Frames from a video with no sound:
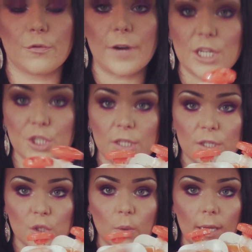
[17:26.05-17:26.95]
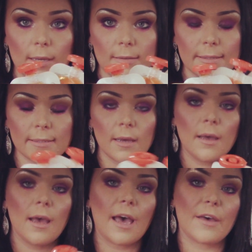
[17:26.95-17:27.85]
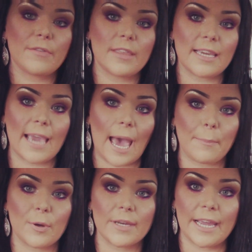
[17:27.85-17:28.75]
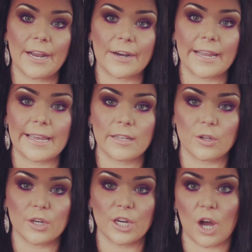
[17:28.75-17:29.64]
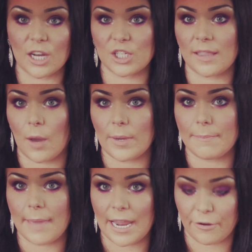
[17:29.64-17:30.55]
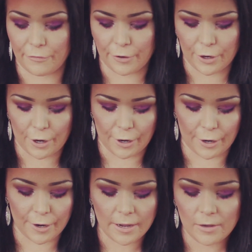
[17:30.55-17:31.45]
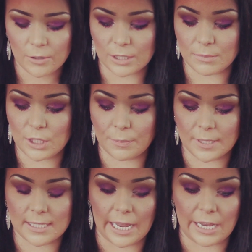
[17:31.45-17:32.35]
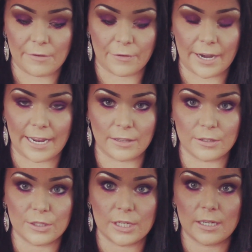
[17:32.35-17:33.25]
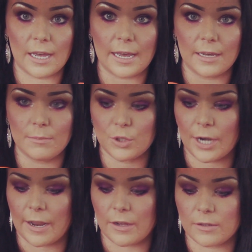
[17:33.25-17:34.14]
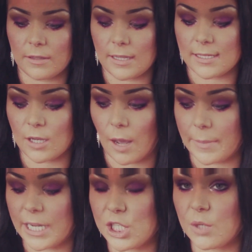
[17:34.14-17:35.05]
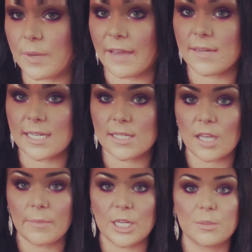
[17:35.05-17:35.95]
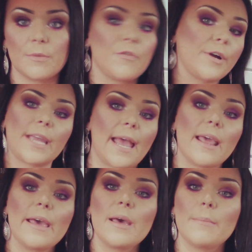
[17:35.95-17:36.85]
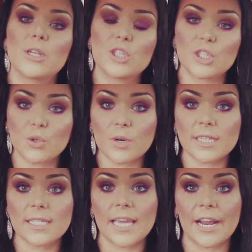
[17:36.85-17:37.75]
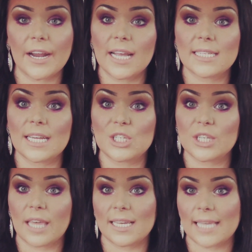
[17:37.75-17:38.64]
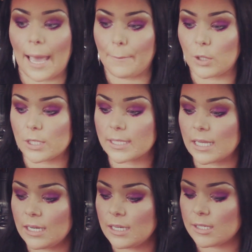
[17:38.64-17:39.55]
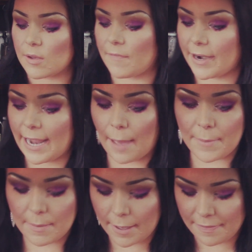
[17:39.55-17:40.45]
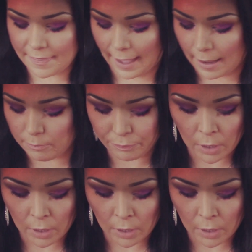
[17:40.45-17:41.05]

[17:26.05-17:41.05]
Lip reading: fresh squeeze of the apple carrot little concoction that we made for her, which I'm super excited for Halo to try out this combination. We haven't done this combination before yet, but she adores carrots and she likes apples, so I'm very happy about that.